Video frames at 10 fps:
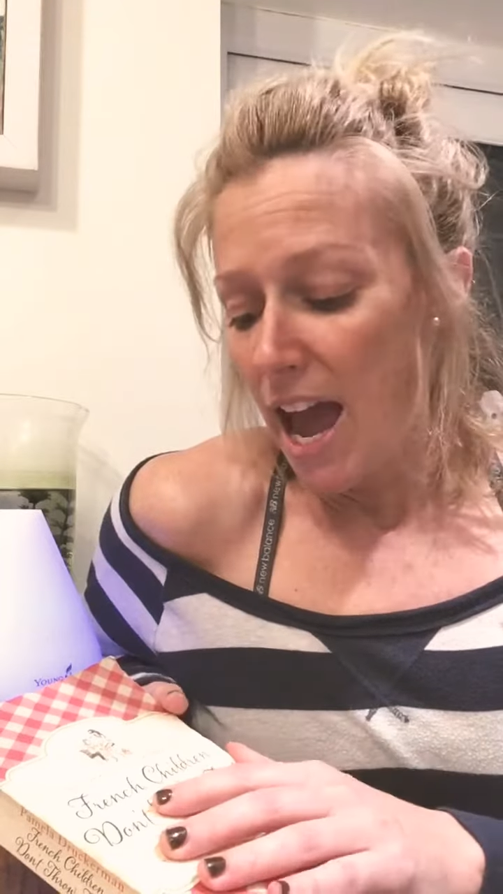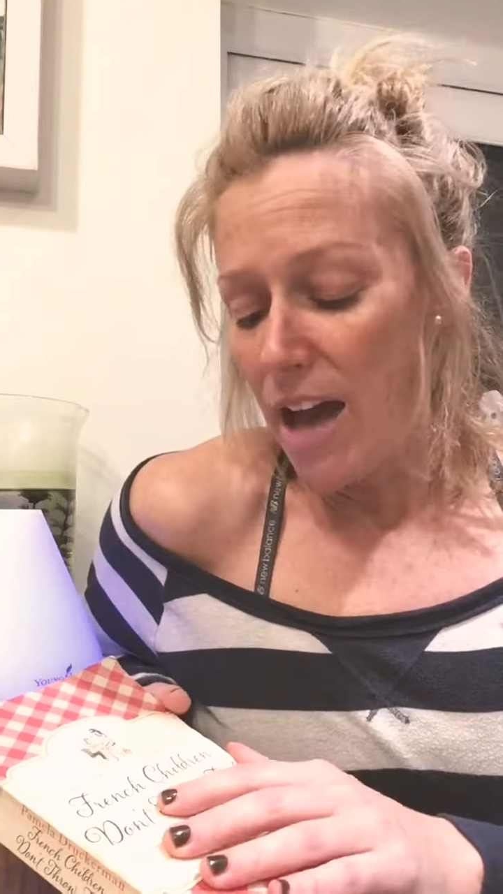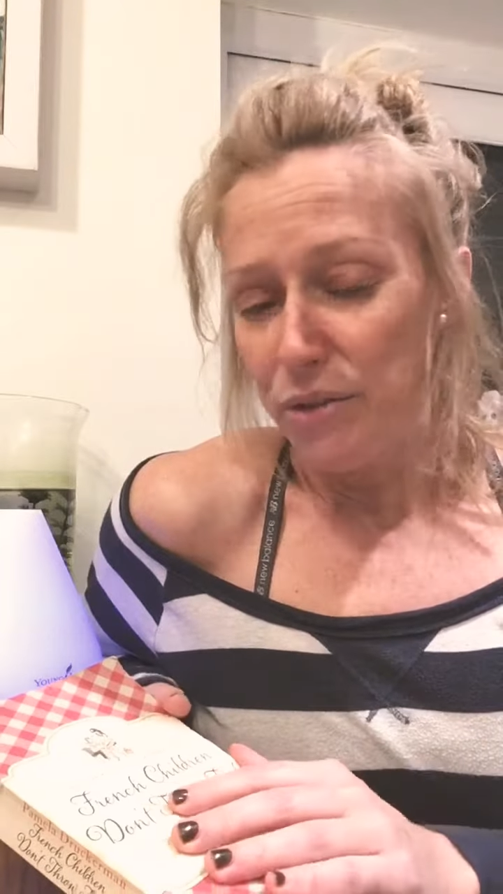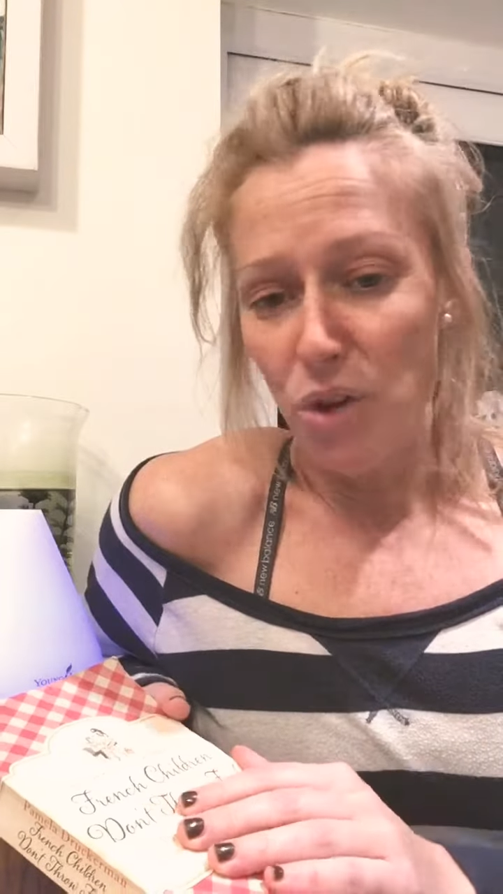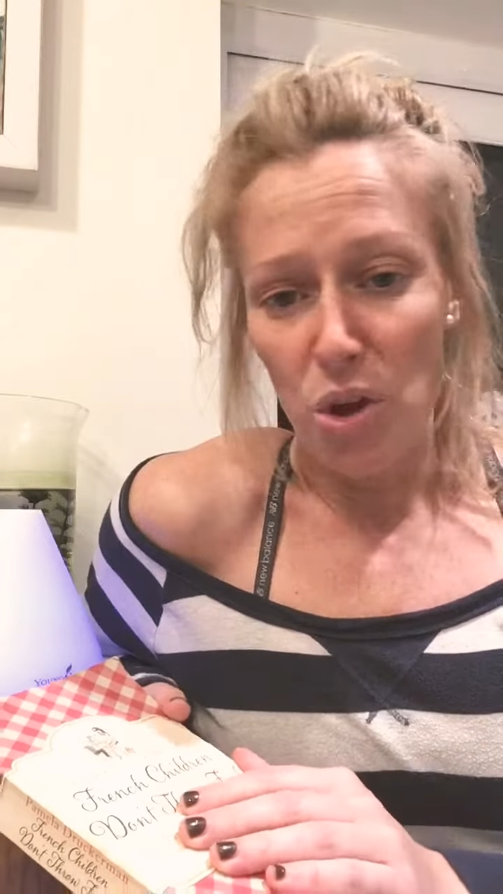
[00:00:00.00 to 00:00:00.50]

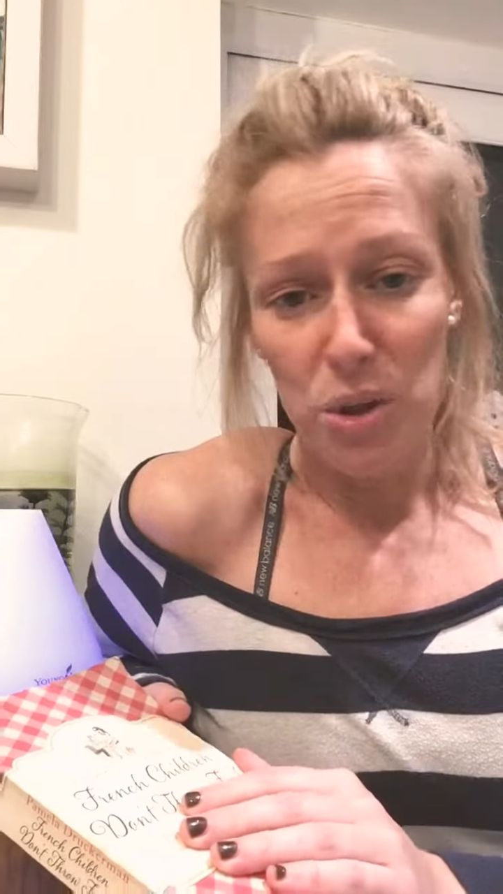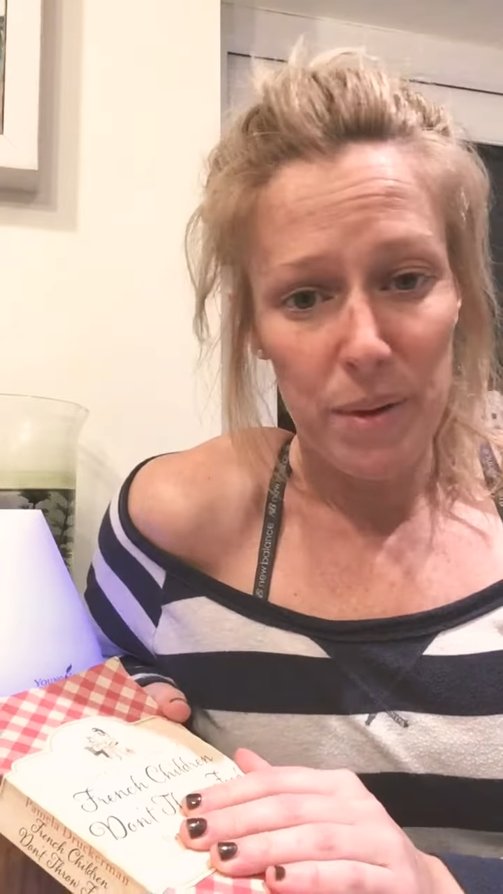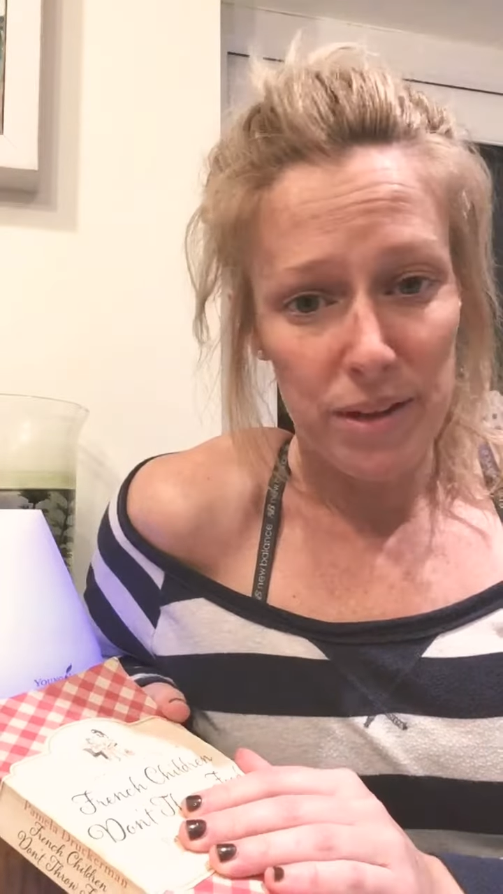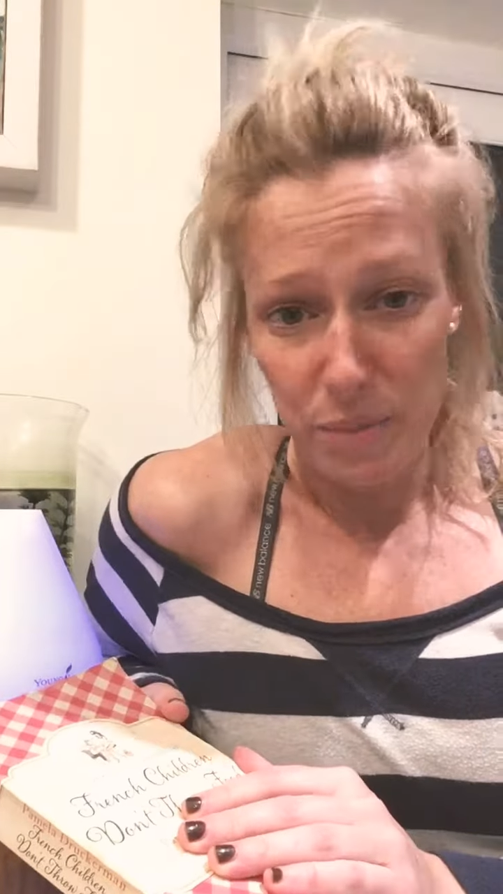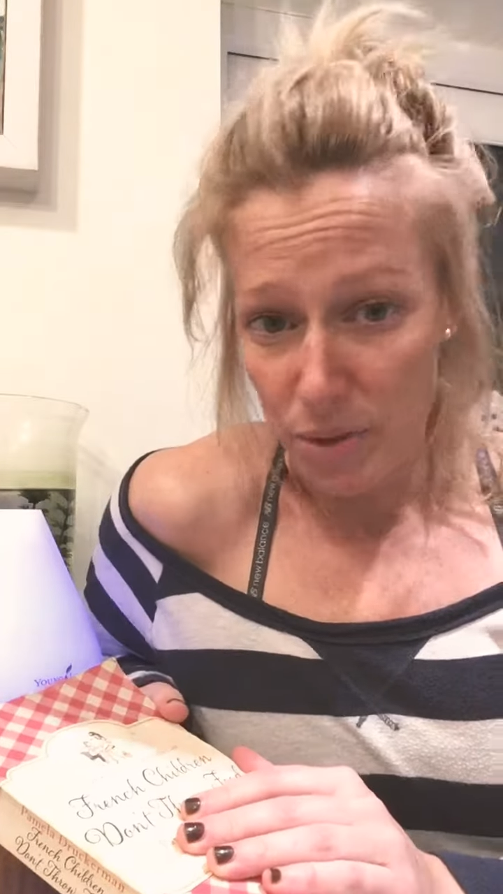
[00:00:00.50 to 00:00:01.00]
Out of all the
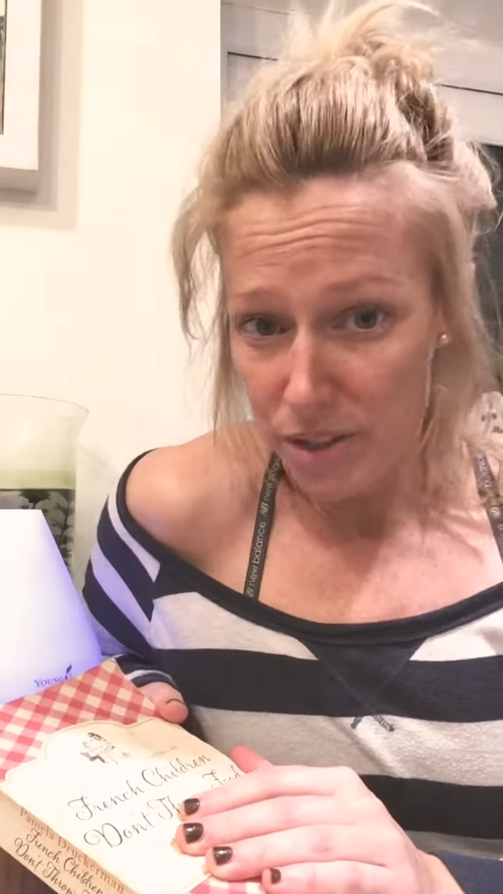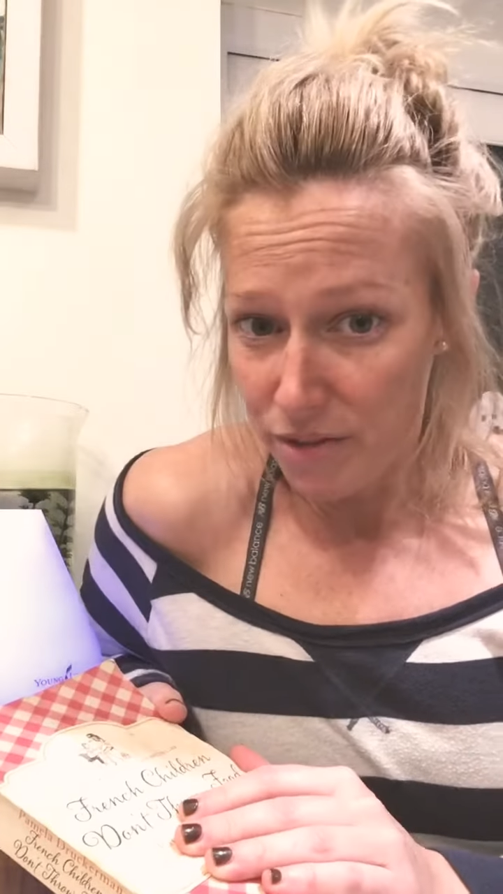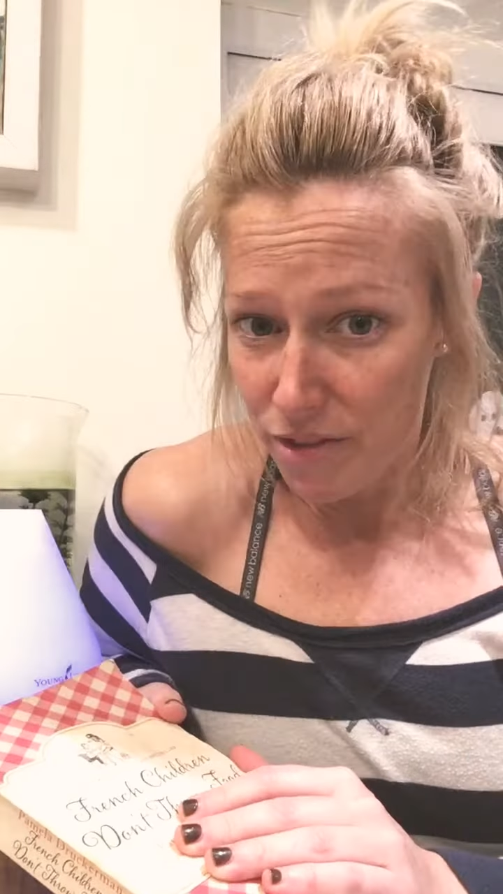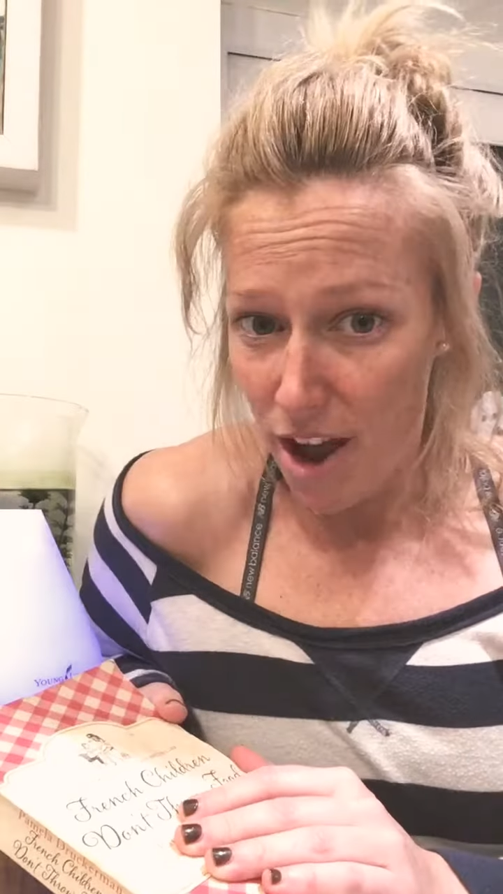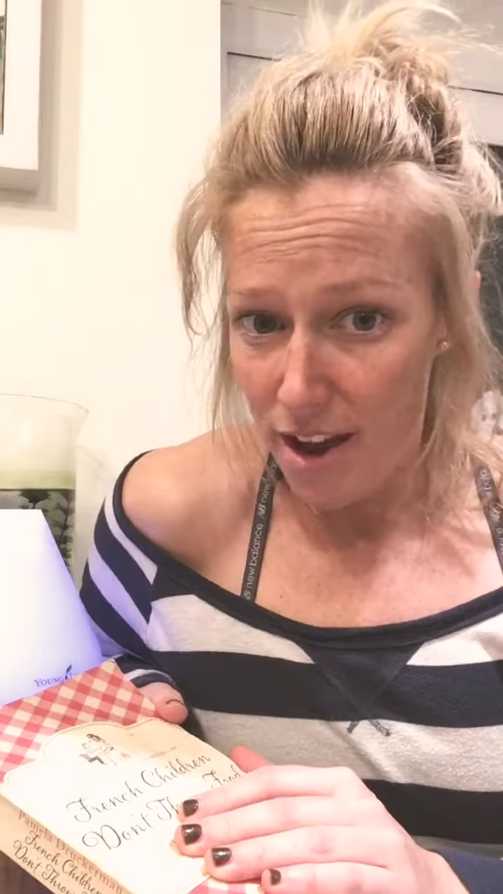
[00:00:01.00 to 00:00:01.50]
parenting books
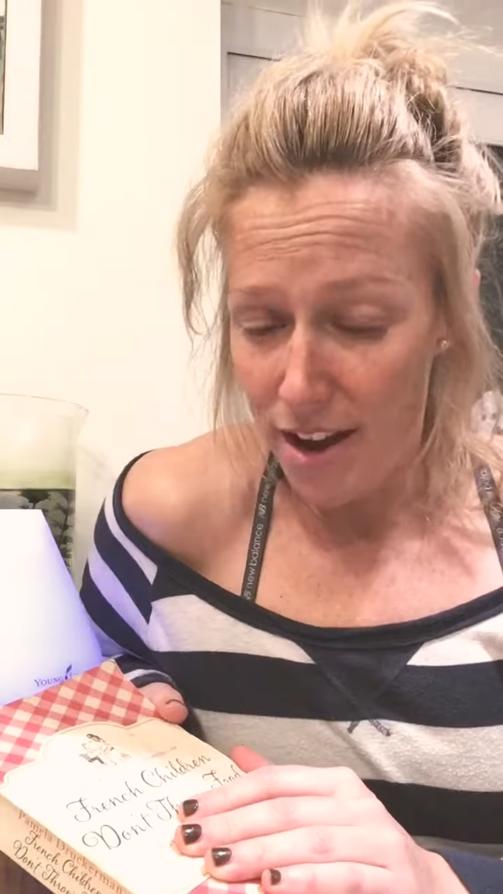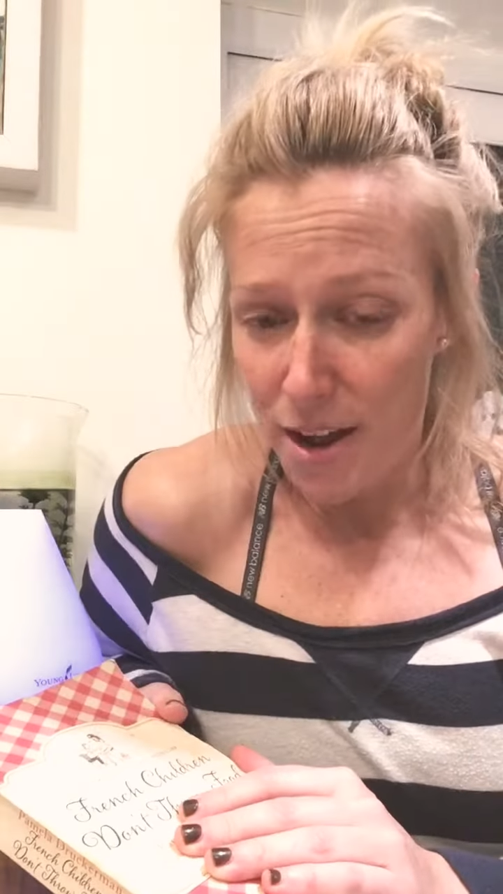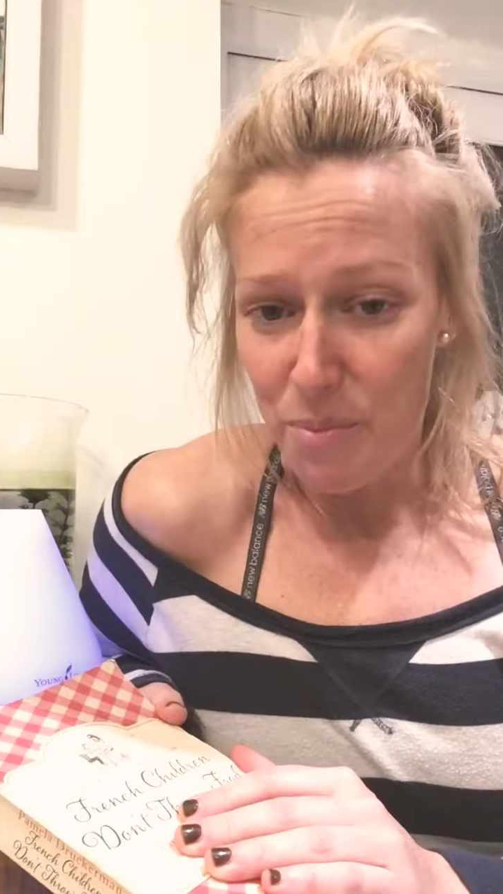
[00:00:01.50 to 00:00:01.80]
I've read,